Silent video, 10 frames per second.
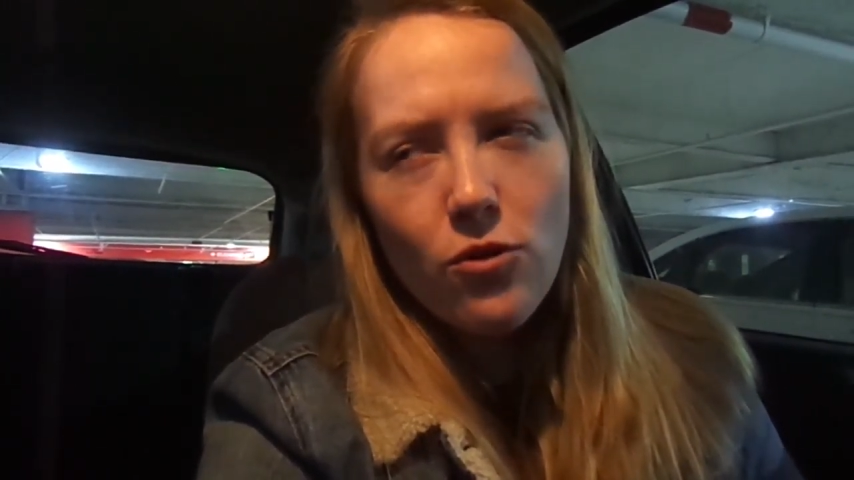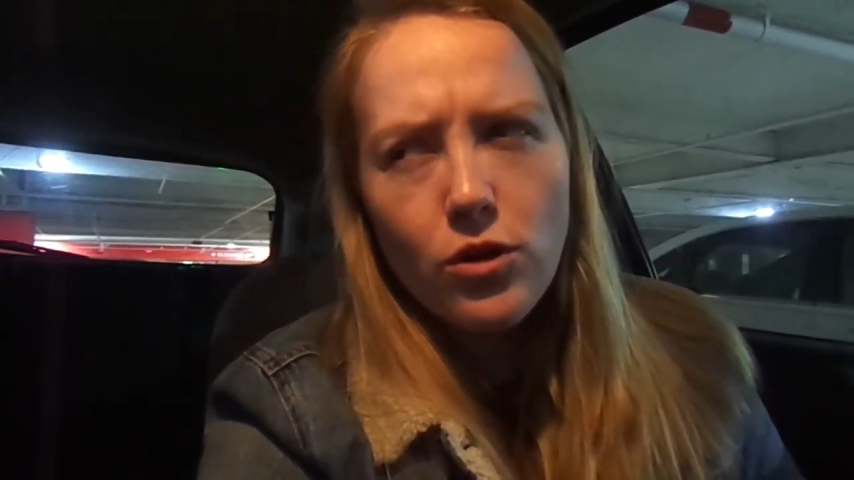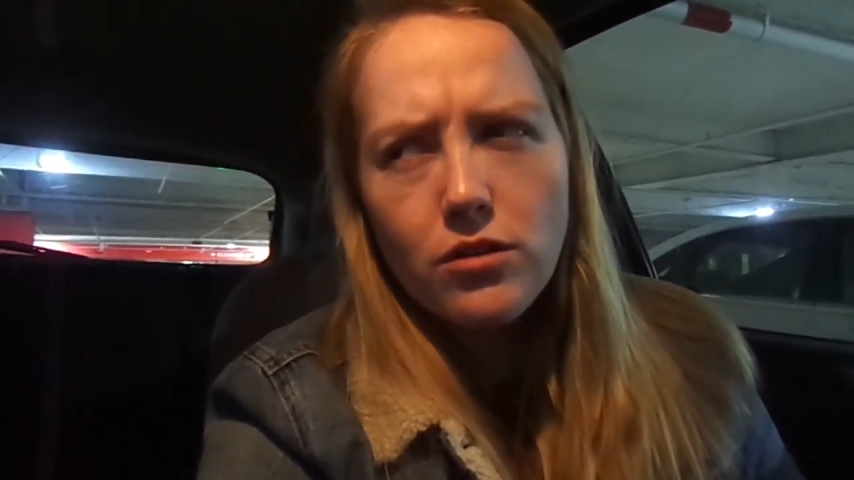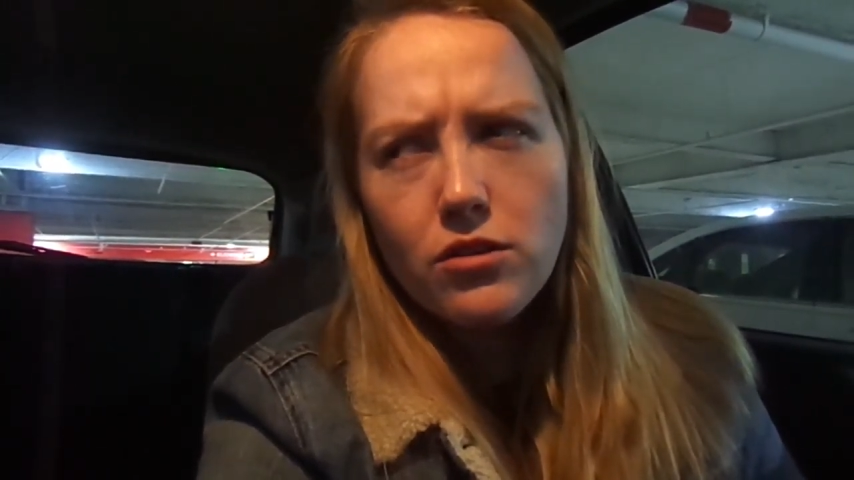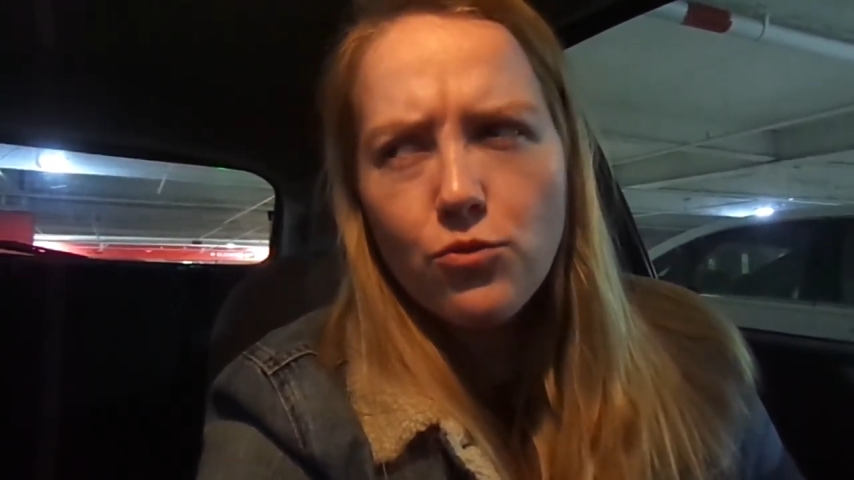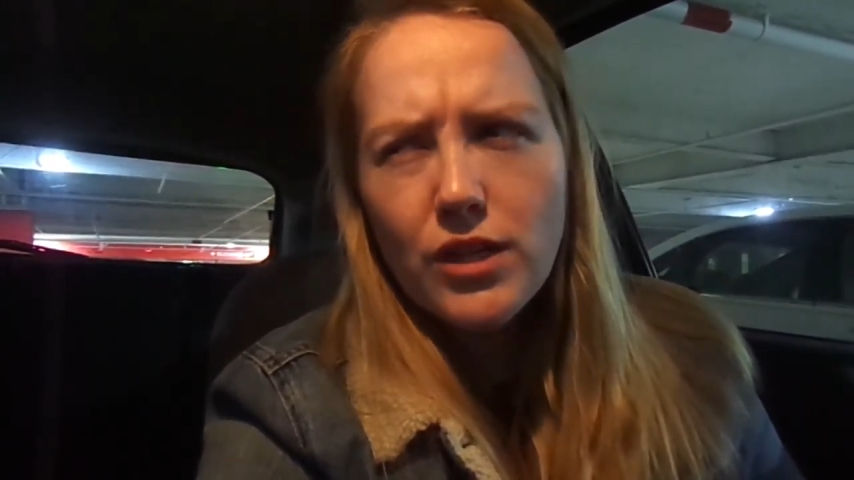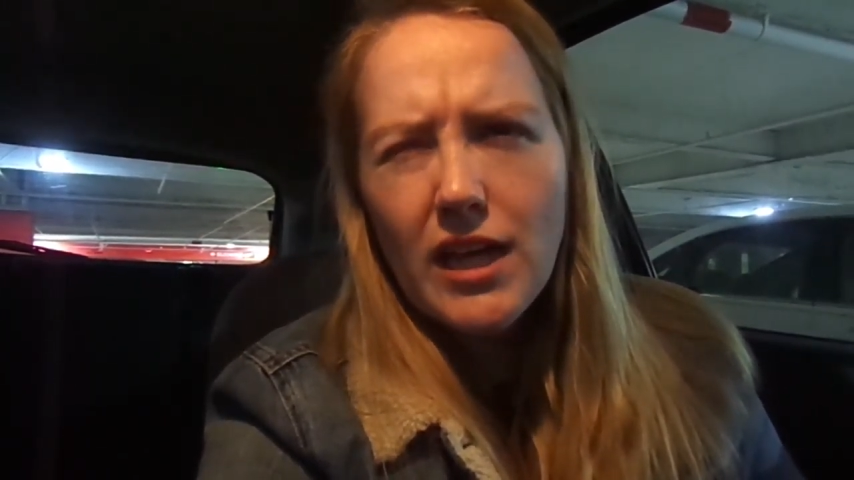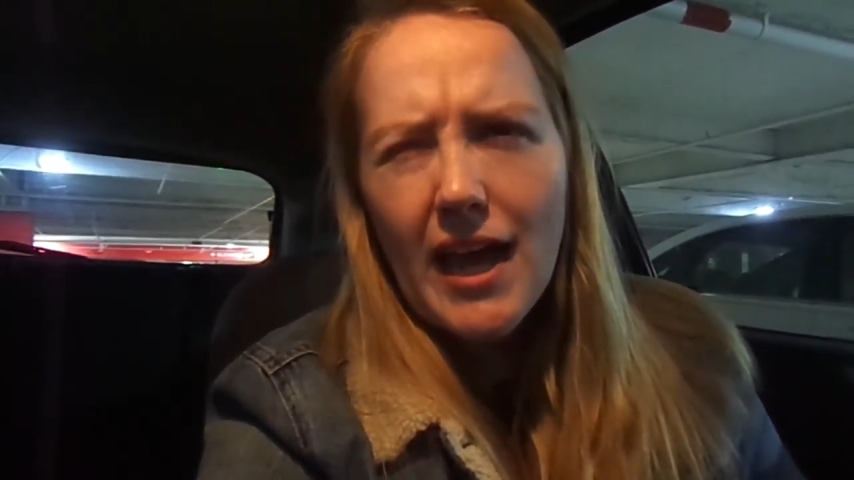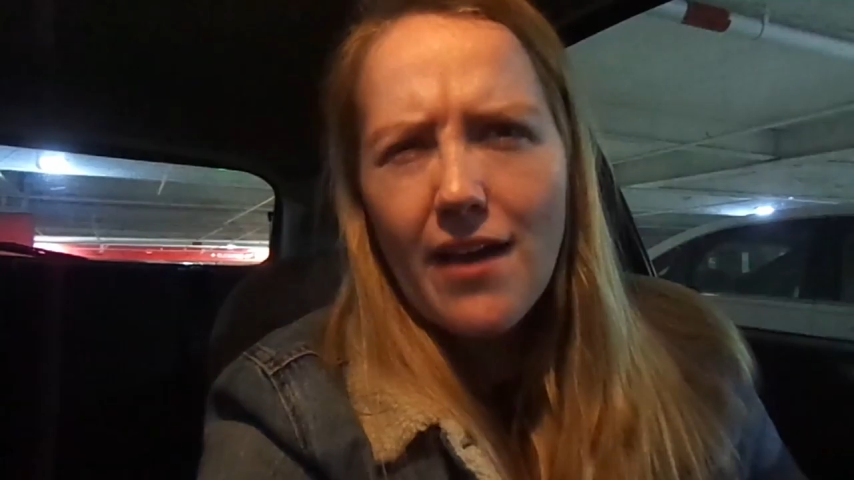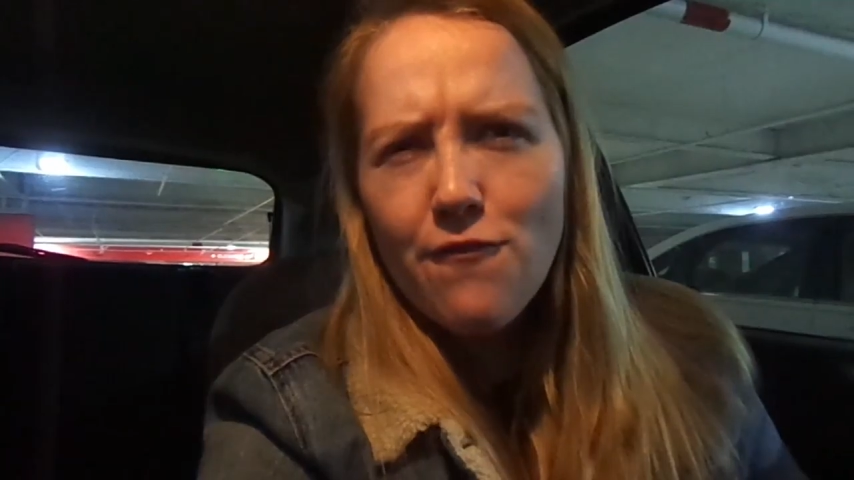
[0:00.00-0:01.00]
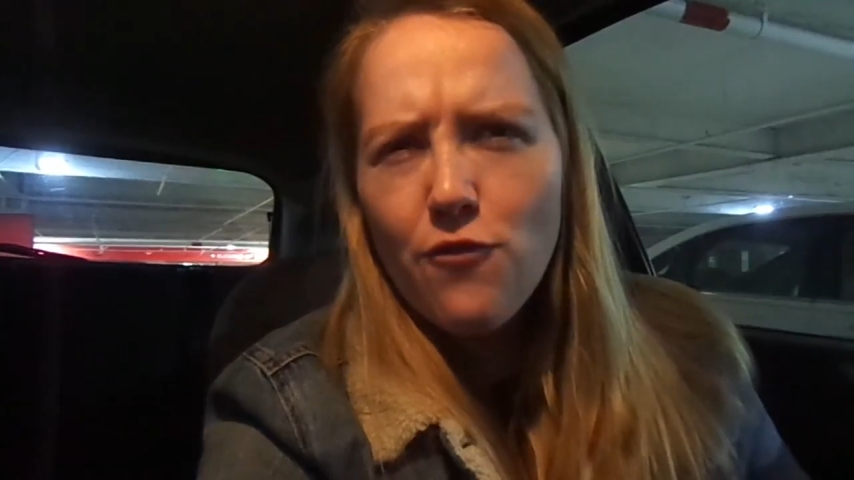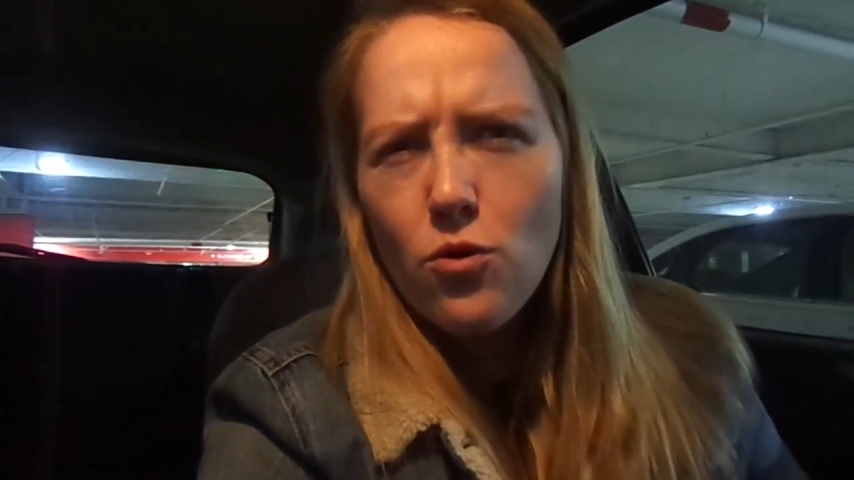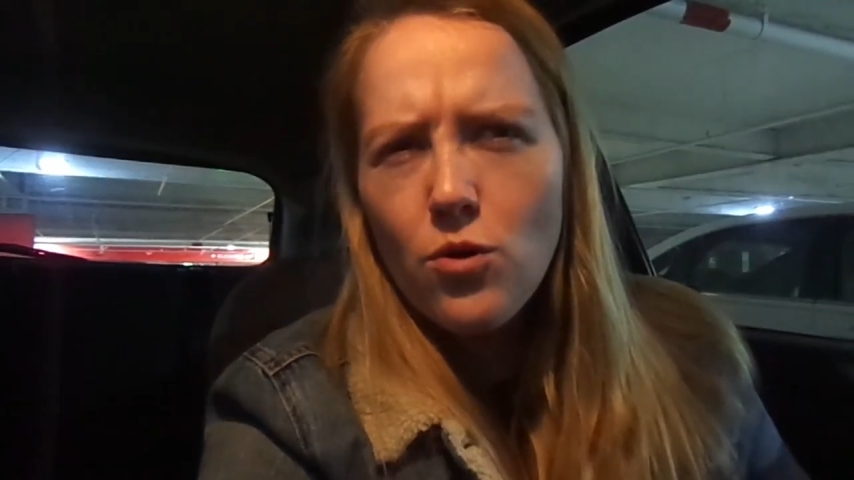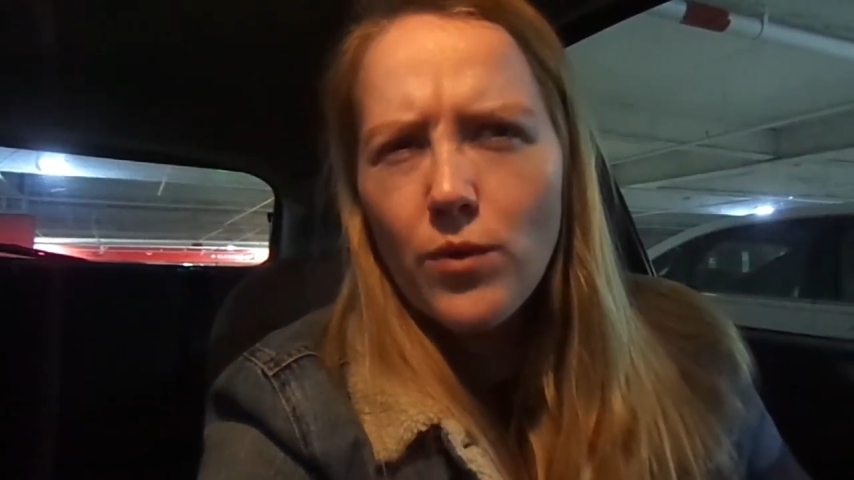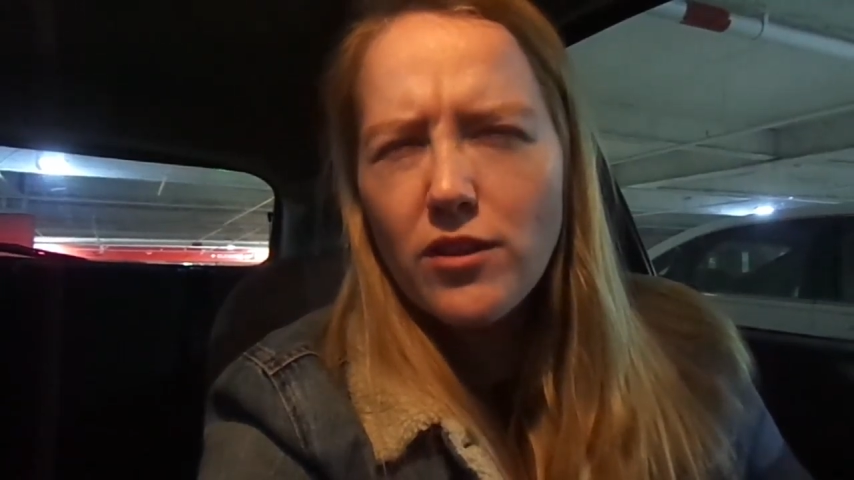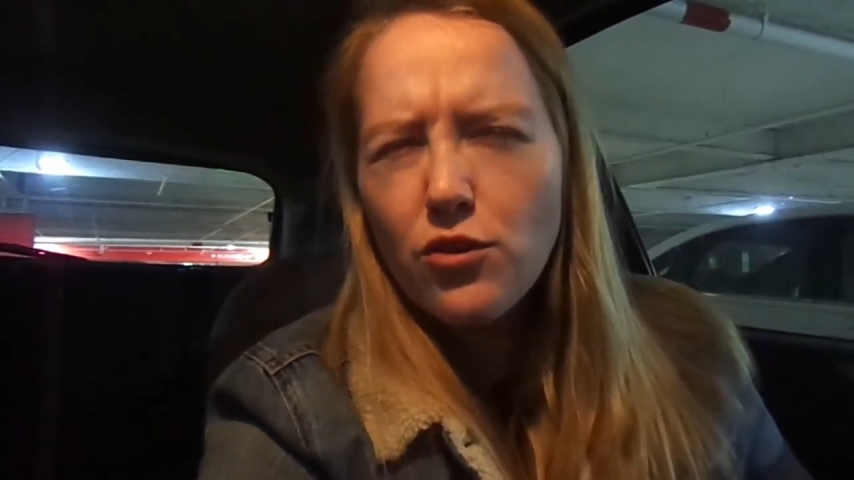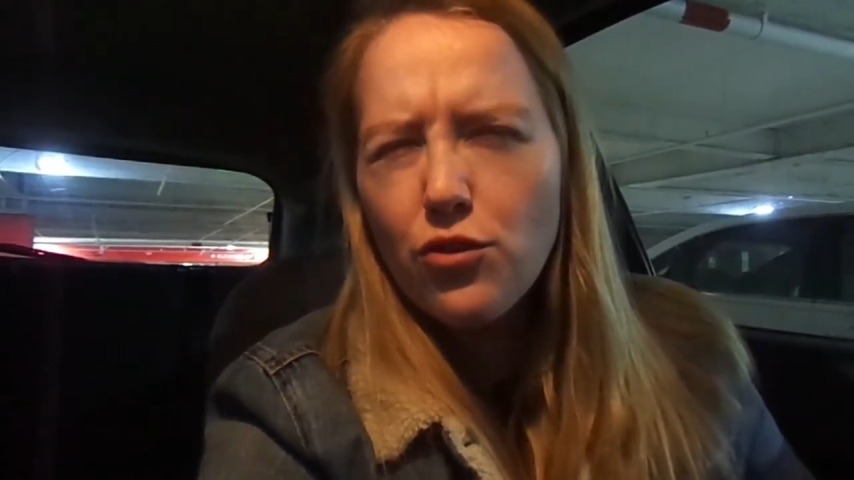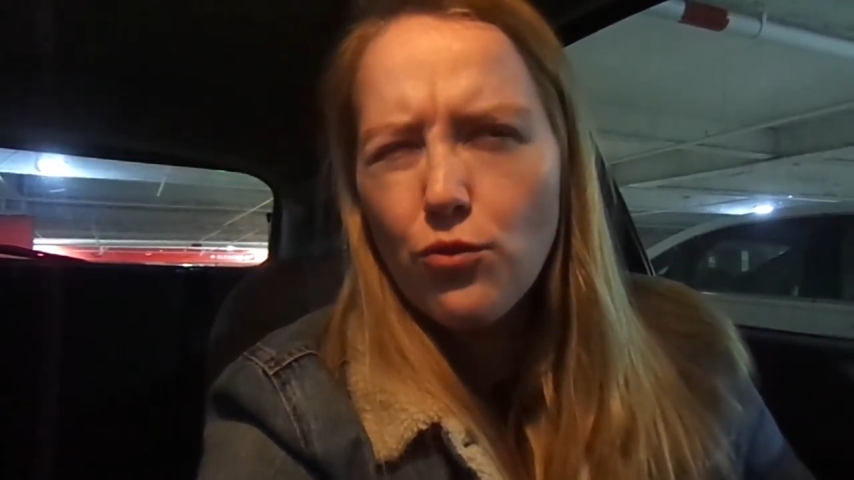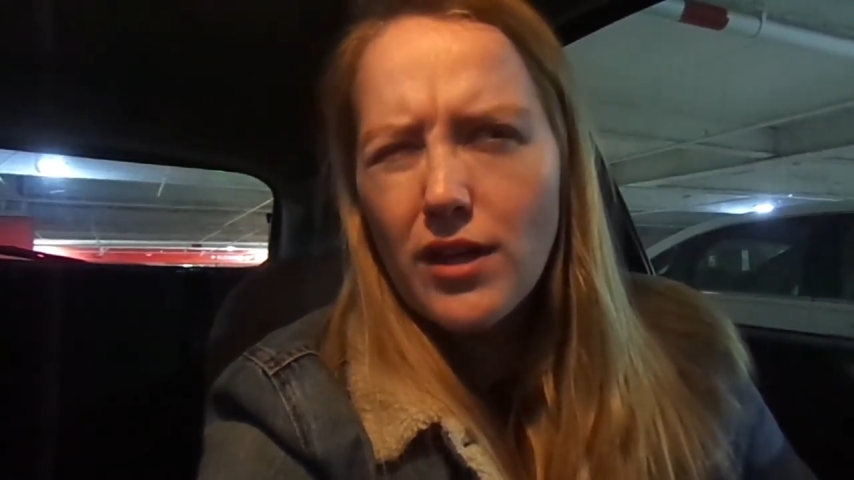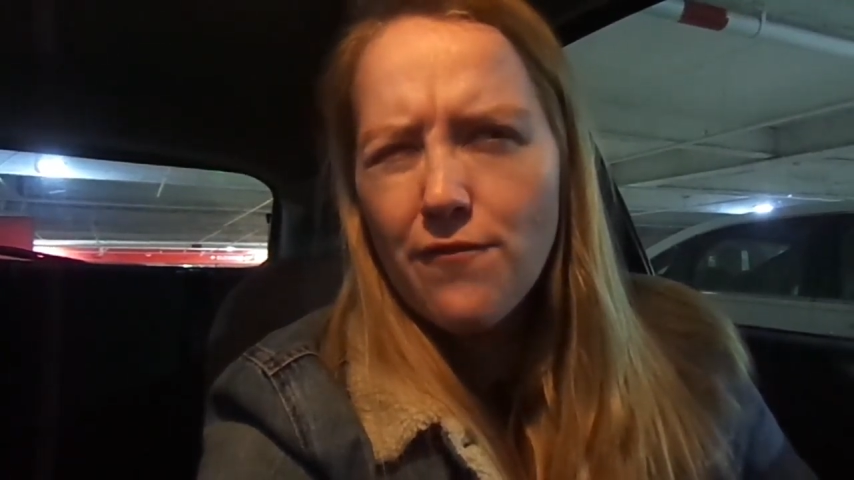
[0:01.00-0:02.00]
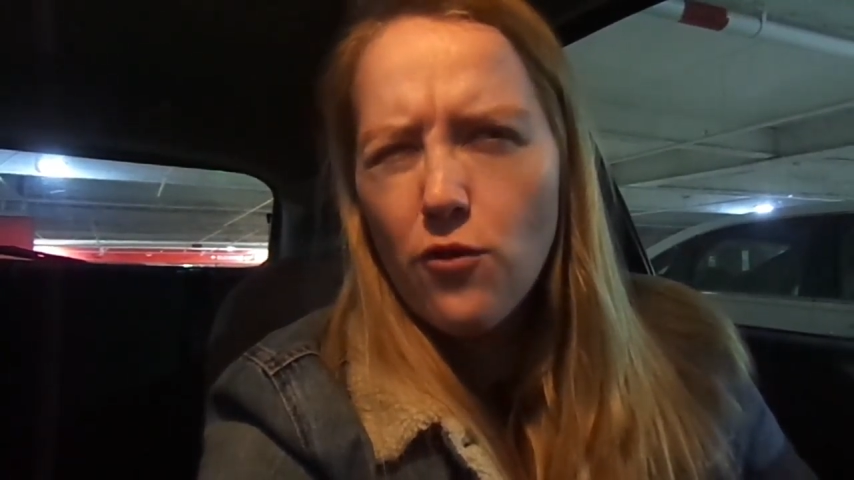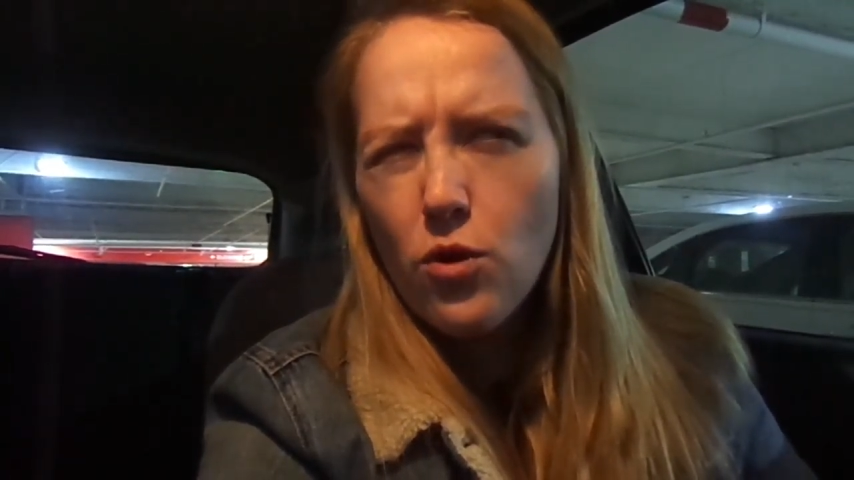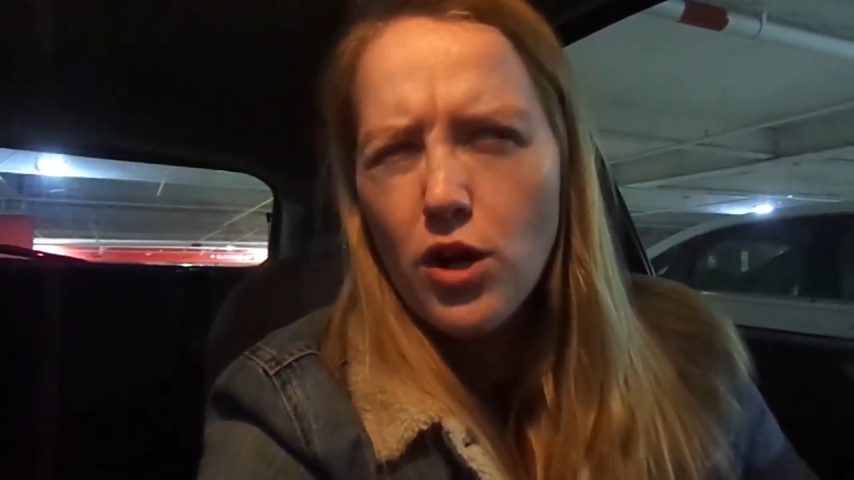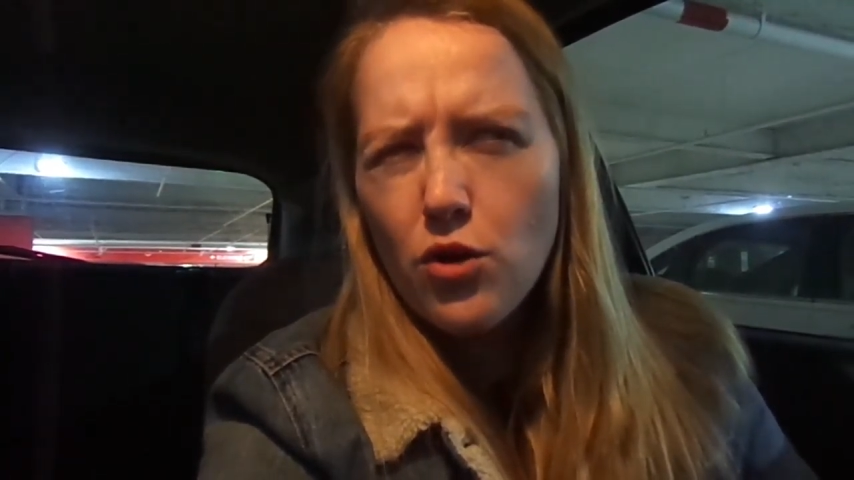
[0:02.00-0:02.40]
or 3 and 4. We have to do 3 and 4.